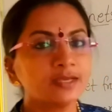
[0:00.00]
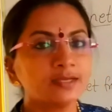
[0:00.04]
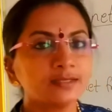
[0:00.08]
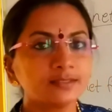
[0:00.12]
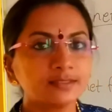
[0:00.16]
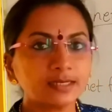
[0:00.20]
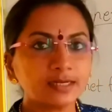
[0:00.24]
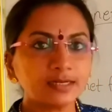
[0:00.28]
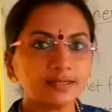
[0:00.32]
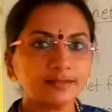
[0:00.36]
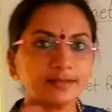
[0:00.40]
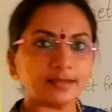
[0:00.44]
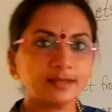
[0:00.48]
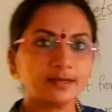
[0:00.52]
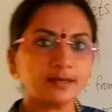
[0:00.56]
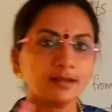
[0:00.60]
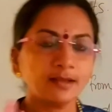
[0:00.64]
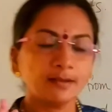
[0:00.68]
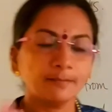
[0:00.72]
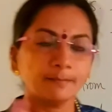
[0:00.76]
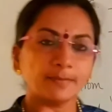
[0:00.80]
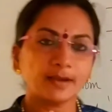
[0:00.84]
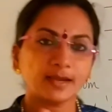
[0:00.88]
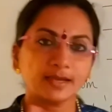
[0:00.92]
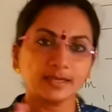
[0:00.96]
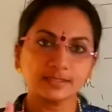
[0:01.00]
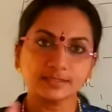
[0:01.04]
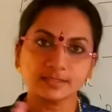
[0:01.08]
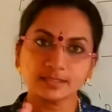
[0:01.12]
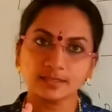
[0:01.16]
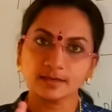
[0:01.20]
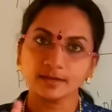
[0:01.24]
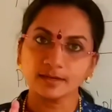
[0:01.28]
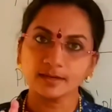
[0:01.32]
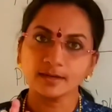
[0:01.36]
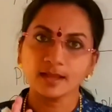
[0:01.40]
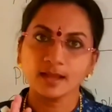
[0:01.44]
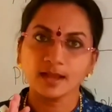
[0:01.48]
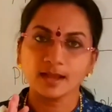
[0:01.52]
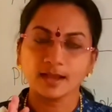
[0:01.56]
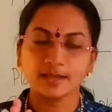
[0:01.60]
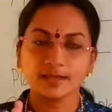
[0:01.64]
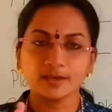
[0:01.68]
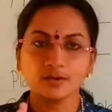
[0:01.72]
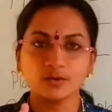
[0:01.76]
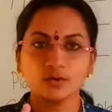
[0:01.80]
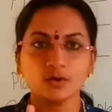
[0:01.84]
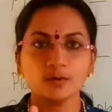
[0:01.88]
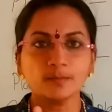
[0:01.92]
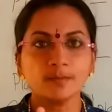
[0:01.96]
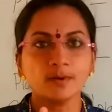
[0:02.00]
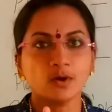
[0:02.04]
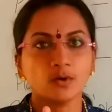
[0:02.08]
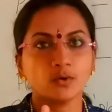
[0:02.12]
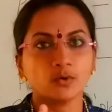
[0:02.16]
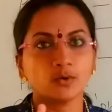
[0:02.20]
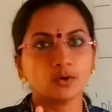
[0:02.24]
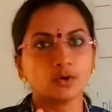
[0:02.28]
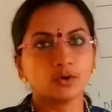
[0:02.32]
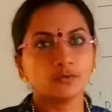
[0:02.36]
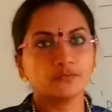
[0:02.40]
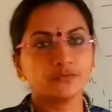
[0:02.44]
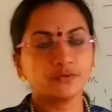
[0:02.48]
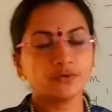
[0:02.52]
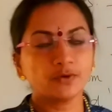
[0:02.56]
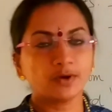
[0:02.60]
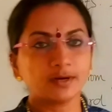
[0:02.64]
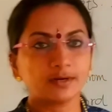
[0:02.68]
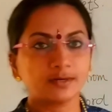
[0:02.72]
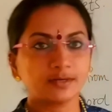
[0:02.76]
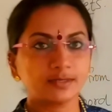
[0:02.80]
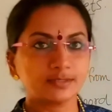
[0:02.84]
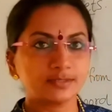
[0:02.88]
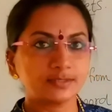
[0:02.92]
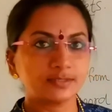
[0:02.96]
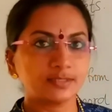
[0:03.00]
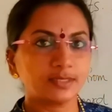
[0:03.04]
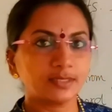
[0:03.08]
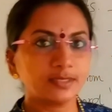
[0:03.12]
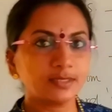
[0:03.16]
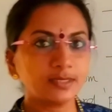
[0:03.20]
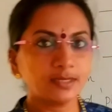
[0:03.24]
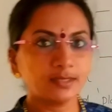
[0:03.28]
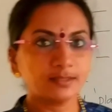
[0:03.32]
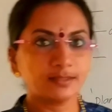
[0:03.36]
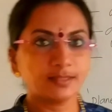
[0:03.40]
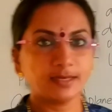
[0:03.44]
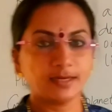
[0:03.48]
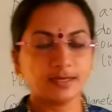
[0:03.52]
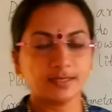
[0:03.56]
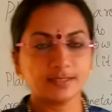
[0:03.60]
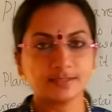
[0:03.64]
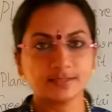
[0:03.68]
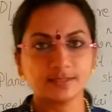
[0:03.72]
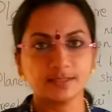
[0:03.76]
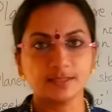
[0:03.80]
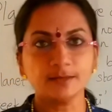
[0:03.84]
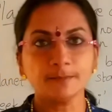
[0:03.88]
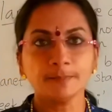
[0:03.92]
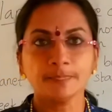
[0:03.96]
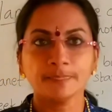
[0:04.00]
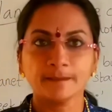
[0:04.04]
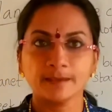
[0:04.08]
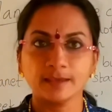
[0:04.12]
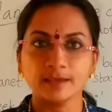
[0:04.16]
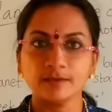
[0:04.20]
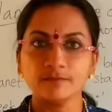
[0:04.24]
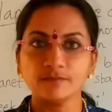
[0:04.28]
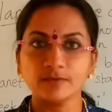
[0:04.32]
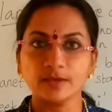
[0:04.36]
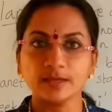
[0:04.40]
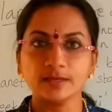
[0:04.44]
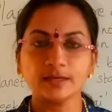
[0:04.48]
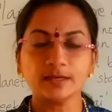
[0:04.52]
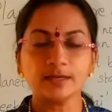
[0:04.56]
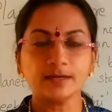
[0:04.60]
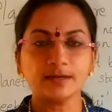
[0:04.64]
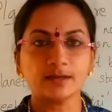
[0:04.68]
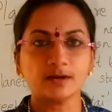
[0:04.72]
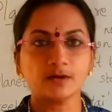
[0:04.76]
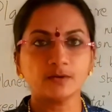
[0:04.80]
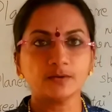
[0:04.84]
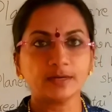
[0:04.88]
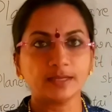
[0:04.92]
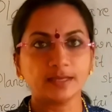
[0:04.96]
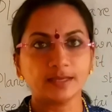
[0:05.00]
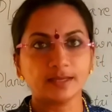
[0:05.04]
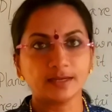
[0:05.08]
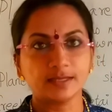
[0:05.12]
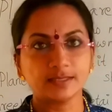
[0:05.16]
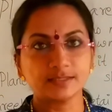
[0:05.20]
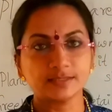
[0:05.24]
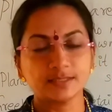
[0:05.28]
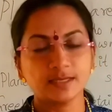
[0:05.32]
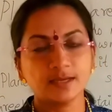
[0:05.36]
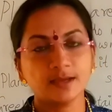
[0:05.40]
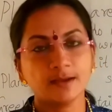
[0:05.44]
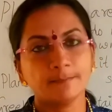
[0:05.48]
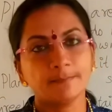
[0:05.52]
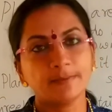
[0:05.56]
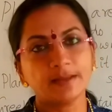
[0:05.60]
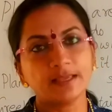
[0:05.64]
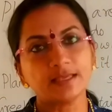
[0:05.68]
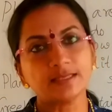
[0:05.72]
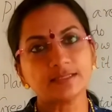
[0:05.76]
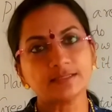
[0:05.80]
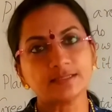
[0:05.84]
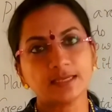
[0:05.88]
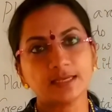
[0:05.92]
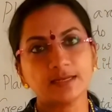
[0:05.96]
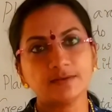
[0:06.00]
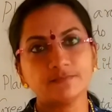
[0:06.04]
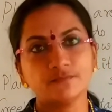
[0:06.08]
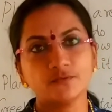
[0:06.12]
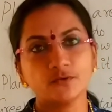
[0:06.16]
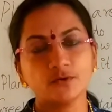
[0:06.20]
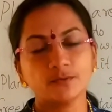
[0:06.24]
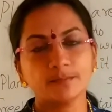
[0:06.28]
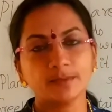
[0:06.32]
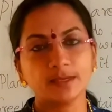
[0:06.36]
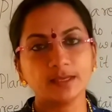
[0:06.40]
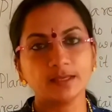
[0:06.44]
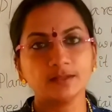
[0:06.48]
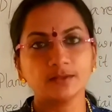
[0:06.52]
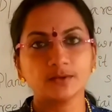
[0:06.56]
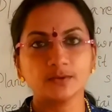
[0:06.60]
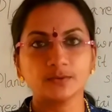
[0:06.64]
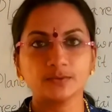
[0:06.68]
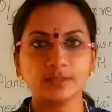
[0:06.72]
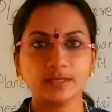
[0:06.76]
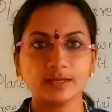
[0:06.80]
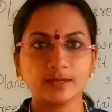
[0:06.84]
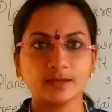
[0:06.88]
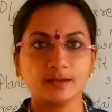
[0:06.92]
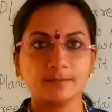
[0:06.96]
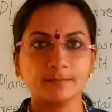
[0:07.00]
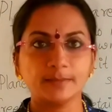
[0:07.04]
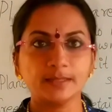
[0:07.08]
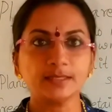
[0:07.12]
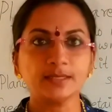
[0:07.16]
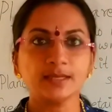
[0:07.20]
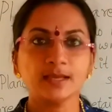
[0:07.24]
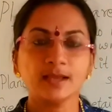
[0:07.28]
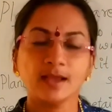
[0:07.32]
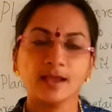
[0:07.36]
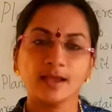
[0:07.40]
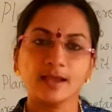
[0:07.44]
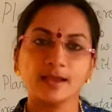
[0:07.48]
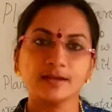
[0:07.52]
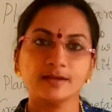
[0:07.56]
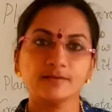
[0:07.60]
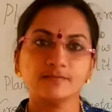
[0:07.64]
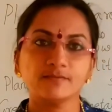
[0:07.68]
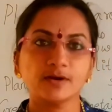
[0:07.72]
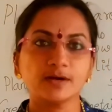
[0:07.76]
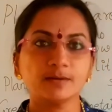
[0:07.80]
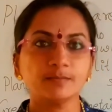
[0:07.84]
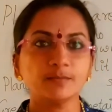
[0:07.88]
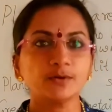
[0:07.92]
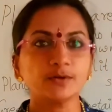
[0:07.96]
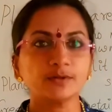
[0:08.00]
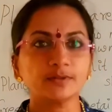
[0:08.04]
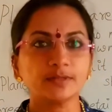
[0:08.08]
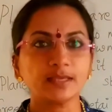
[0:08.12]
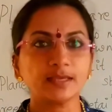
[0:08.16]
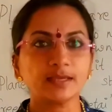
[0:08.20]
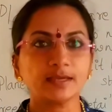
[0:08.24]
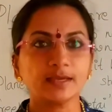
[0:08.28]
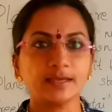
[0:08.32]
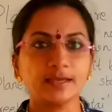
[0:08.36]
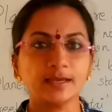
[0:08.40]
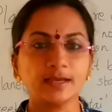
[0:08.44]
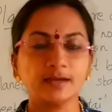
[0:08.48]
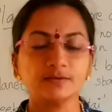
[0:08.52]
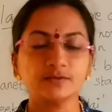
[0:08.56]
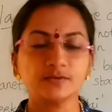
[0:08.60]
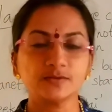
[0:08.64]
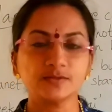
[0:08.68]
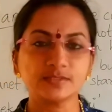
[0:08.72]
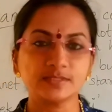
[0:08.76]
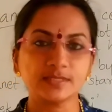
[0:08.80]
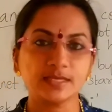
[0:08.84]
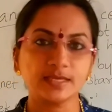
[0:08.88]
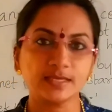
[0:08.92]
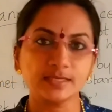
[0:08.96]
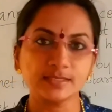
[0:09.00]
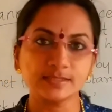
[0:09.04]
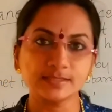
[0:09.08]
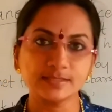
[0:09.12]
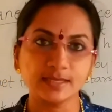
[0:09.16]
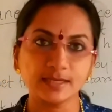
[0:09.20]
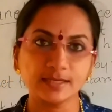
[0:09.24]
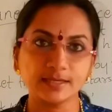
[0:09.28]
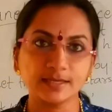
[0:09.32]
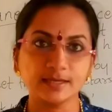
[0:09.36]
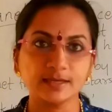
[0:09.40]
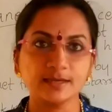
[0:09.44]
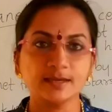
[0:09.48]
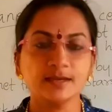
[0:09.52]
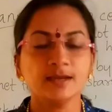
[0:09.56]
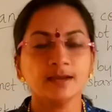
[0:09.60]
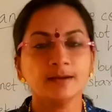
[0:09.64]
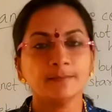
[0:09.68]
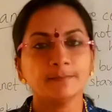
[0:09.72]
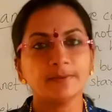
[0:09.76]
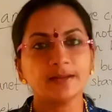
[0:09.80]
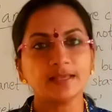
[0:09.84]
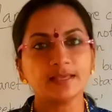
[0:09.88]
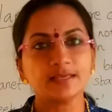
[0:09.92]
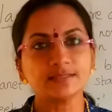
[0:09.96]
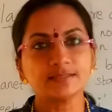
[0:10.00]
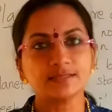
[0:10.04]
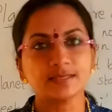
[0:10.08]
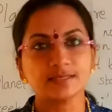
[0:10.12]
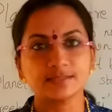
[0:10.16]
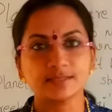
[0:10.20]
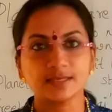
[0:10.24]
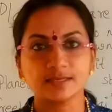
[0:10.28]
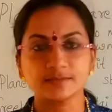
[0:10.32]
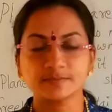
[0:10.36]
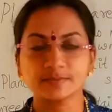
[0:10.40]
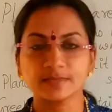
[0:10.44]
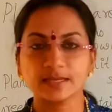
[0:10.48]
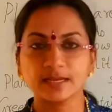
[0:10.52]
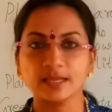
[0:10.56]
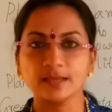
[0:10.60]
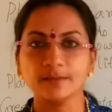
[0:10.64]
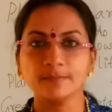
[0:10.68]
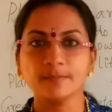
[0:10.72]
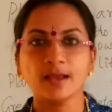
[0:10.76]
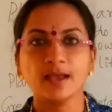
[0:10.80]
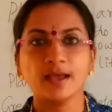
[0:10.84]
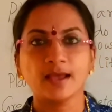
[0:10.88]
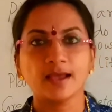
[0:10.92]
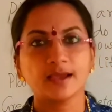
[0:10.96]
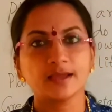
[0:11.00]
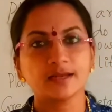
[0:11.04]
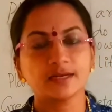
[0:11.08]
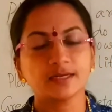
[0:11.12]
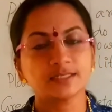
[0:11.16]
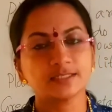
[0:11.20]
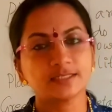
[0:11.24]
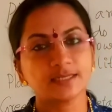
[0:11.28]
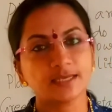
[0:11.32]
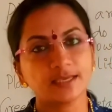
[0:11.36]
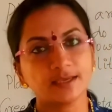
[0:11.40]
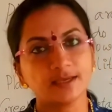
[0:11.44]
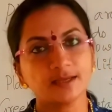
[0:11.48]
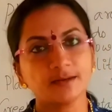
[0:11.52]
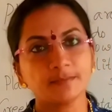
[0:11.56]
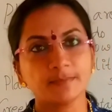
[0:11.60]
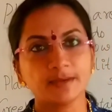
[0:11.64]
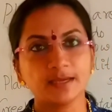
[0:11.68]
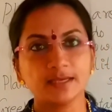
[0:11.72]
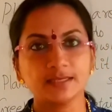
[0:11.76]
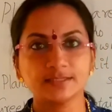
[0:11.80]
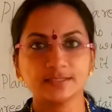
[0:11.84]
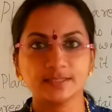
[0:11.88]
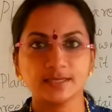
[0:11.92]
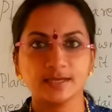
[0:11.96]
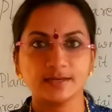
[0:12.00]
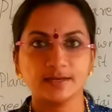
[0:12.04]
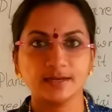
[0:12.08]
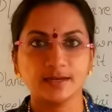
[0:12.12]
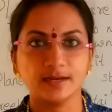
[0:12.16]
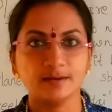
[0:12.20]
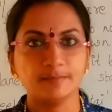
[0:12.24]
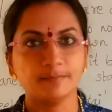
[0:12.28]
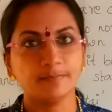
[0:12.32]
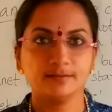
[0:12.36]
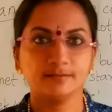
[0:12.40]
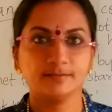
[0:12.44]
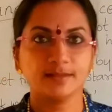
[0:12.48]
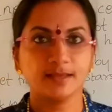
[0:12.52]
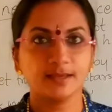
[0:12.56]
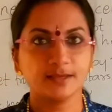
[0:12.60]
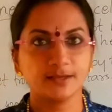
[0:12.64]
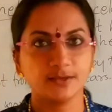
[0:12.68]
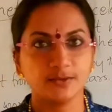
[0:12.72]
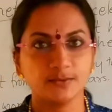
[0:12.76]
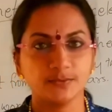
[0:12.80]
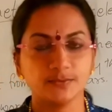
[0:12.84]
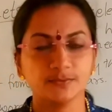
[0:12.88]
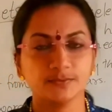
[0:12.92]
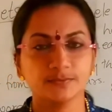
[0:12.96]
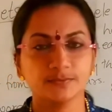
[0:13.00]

Till then, bye children. I hope all of you understand the lesson. If any doubt arises, please inform me through the comment. And one more thing I have to say is that please subscribe and share my channel. Thank you.